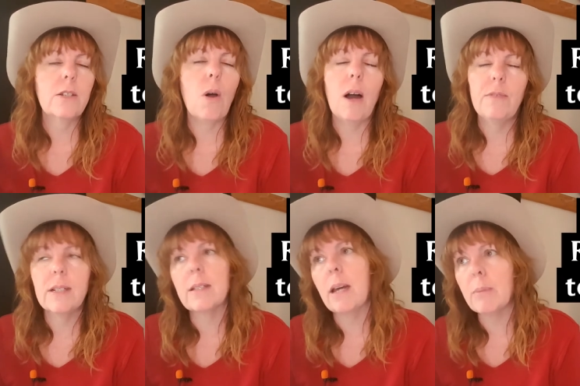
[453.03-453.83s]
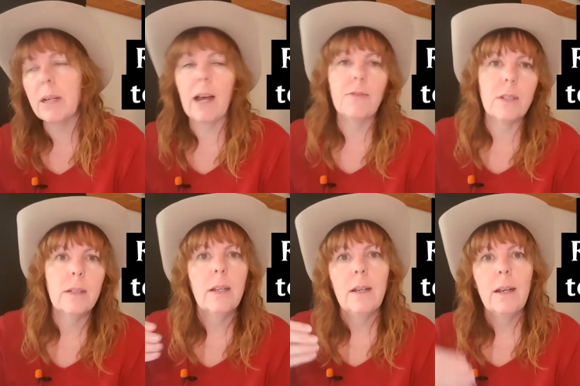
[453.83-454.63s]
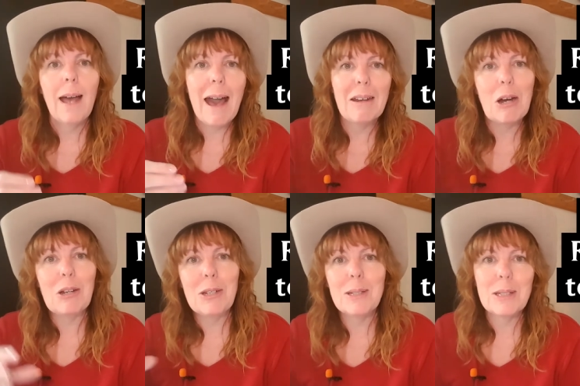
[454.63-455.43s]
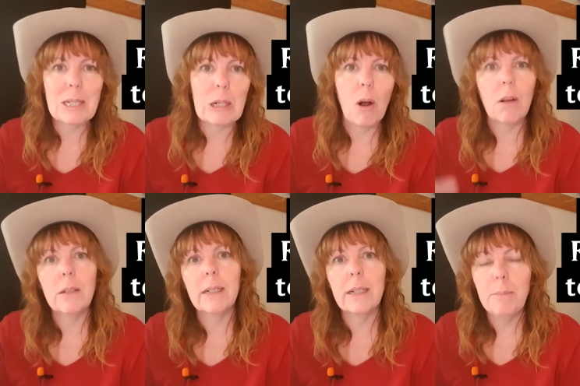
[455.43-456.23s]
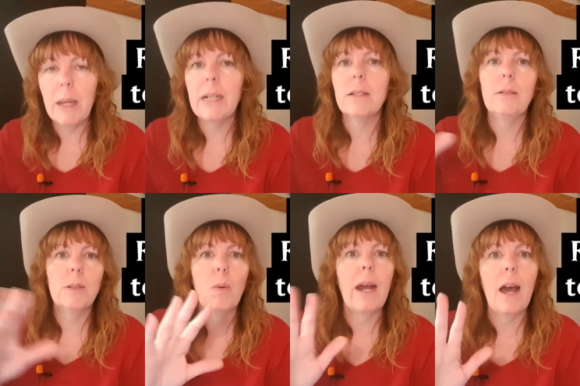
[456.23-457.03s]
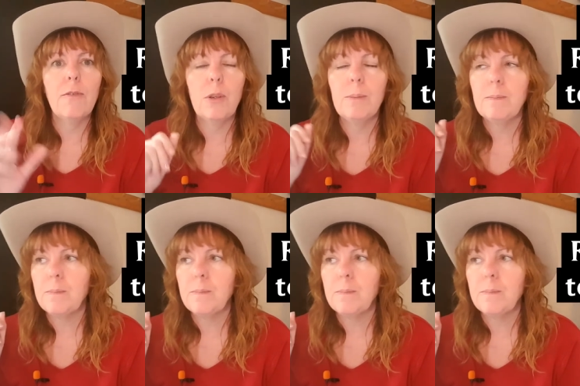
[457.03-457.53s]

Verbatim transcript: You know, obviously I'm going to have to add onions and garlic and basil and what have you.